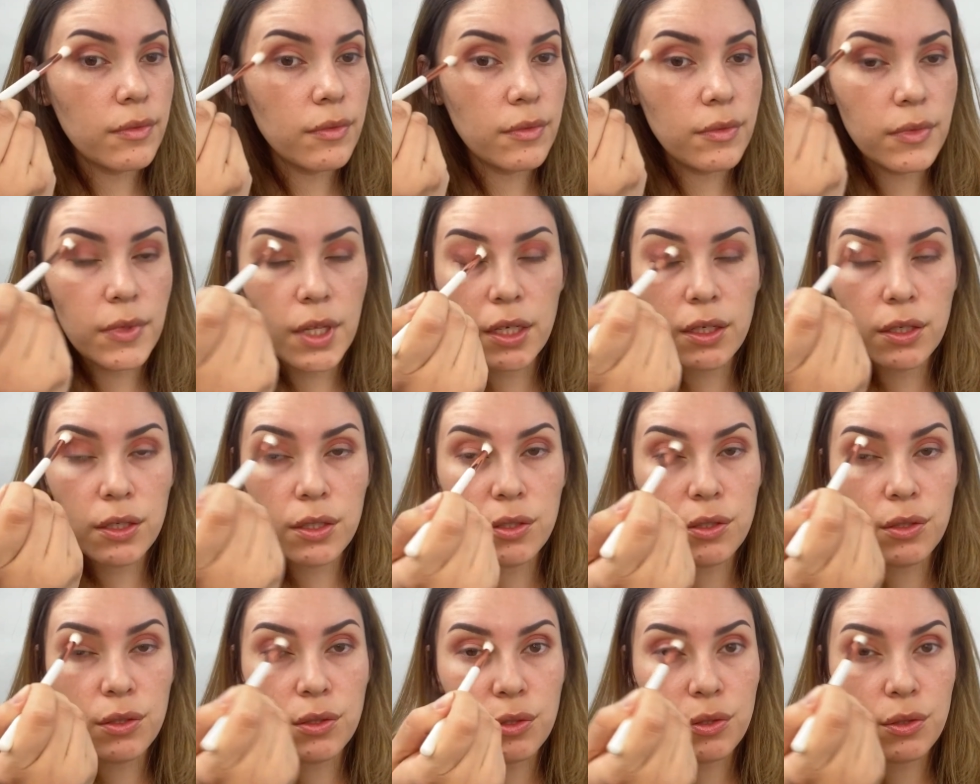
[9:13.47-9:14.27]
I'm not
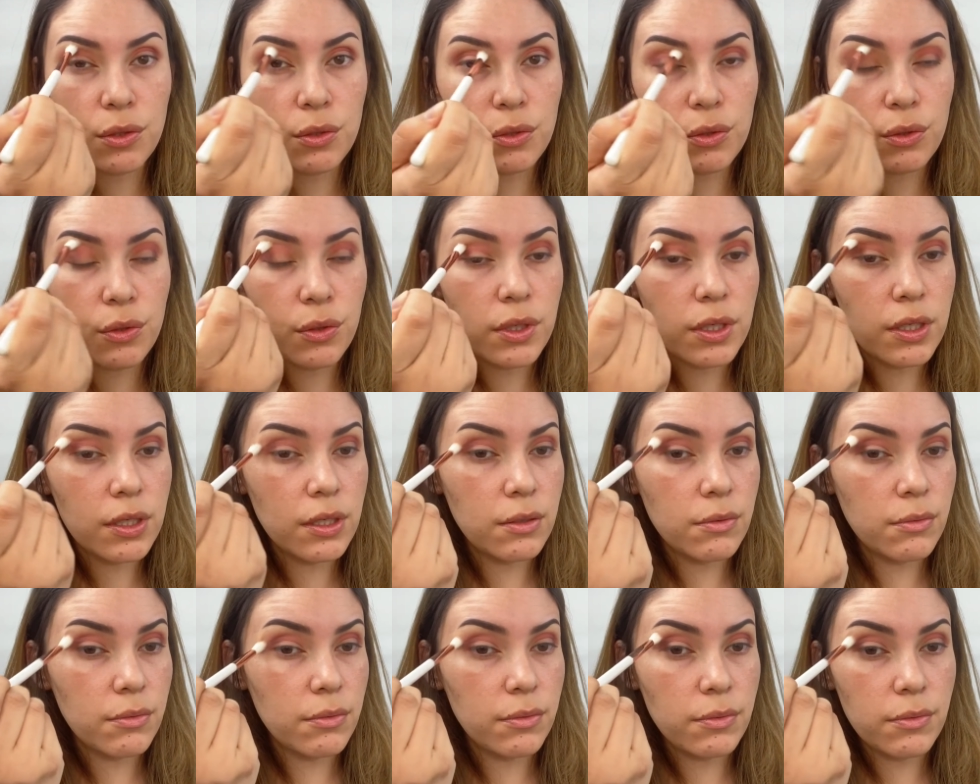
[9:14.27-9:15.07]
gonna do too
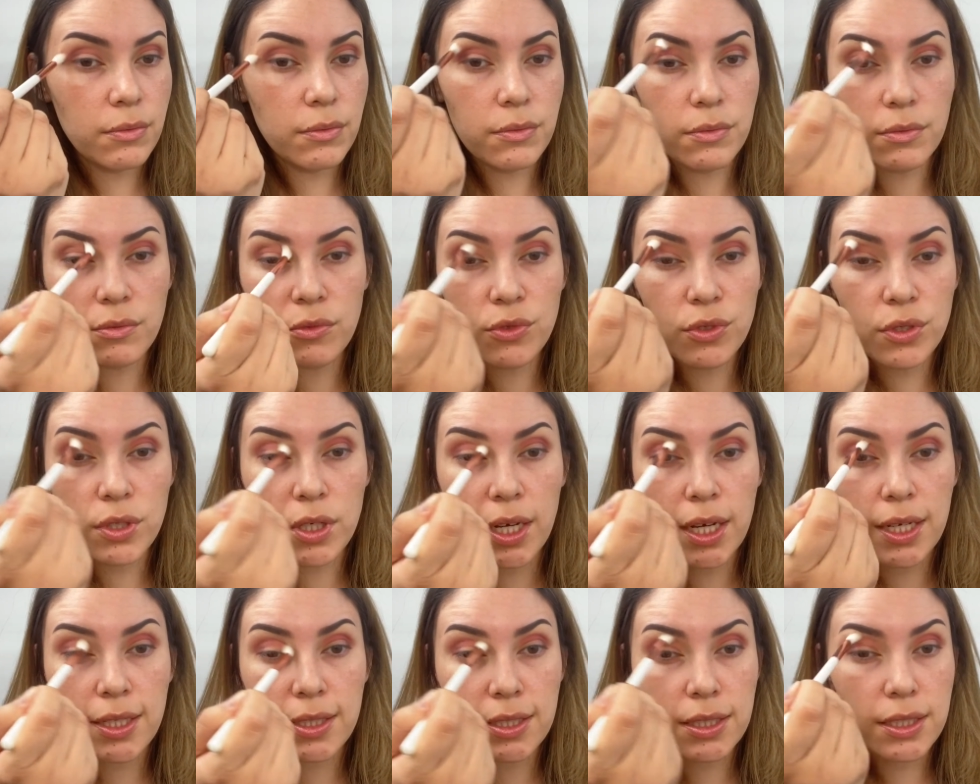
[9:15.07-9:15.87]

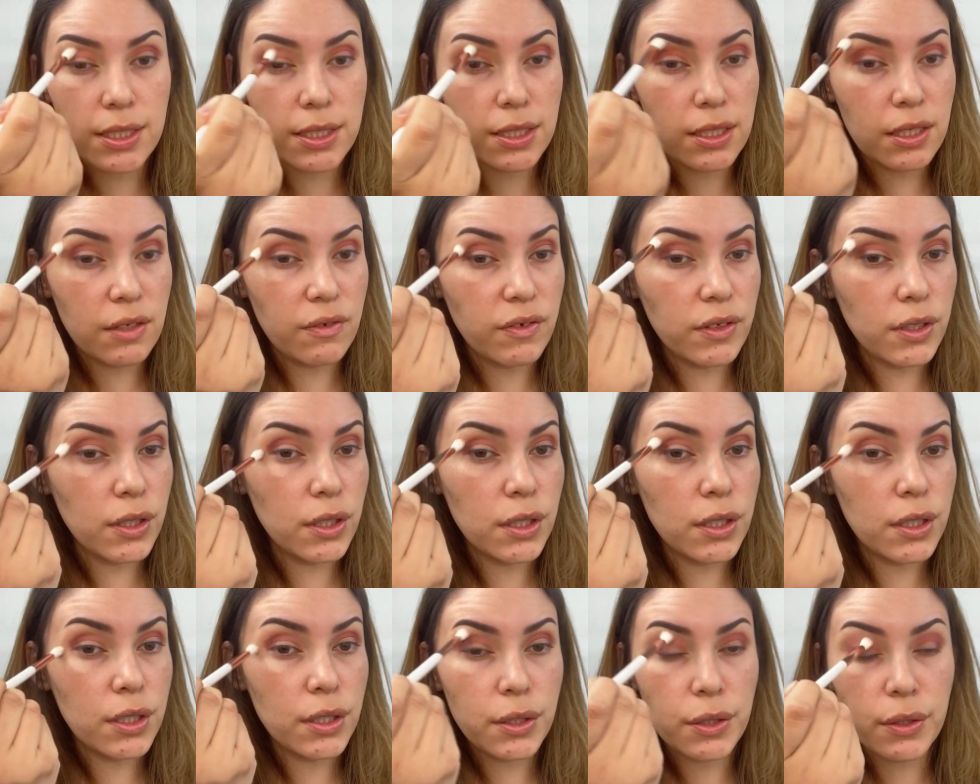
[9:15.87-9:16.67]
drastic of a
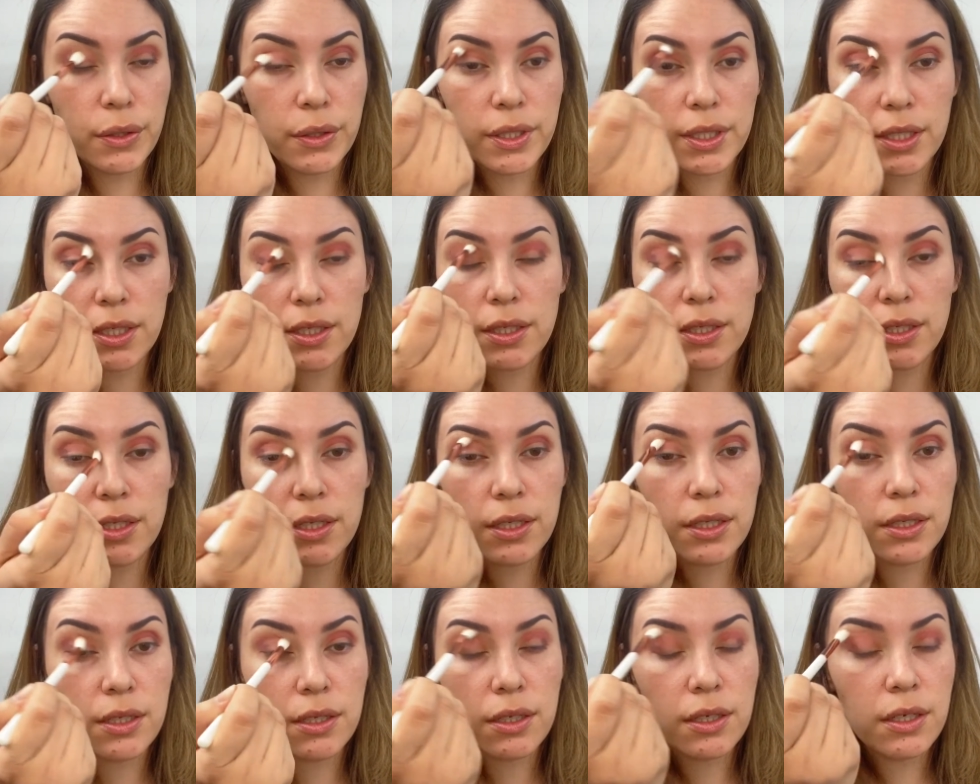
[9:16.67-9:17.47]
look or
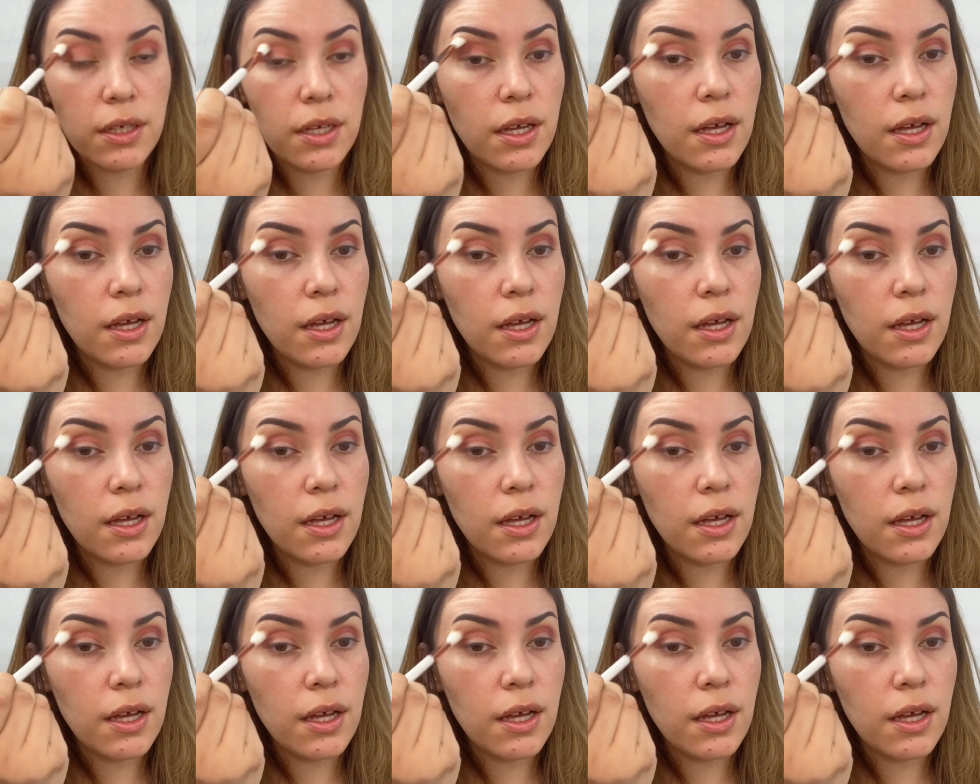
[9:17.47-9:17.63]
anything.